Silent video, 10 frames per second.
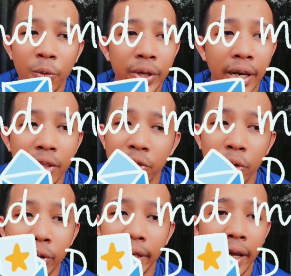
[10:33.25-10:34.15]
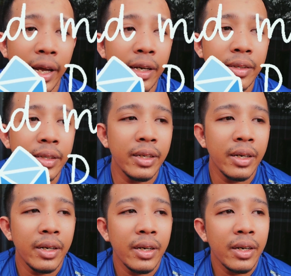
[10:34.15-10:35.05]
We can totally hang.
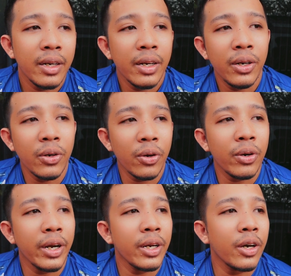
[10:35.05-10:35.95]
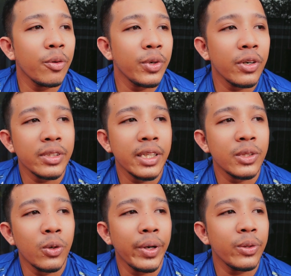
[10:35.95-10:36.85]
Not right now because
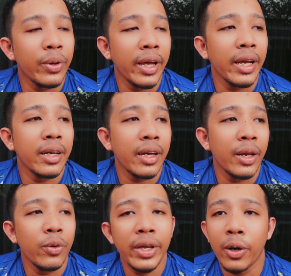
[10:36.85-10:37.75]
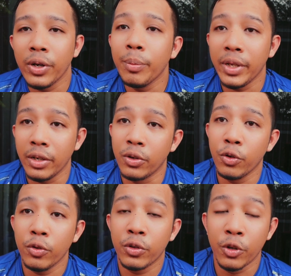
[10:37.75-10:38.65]
there's nowhere to hang and we can only meet in
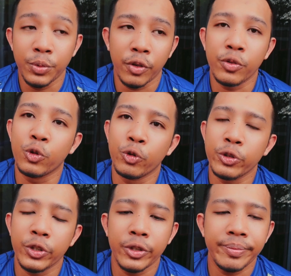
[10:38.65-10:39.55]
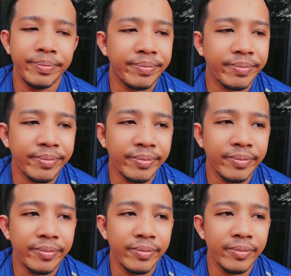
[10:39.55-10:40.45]
groups of 2, so
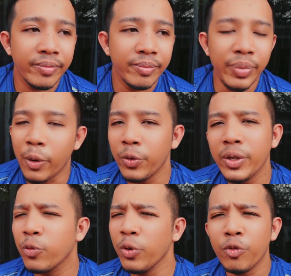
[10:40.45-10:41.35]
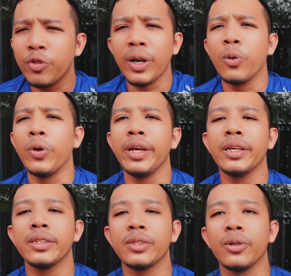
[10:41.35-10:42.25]
but we will find a way.
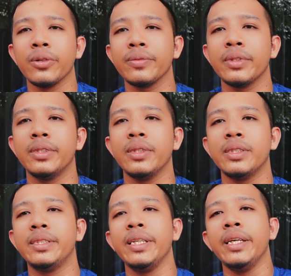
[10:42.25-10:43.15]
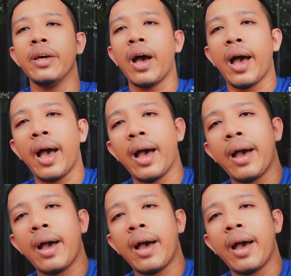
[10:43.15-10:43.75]
So see ya.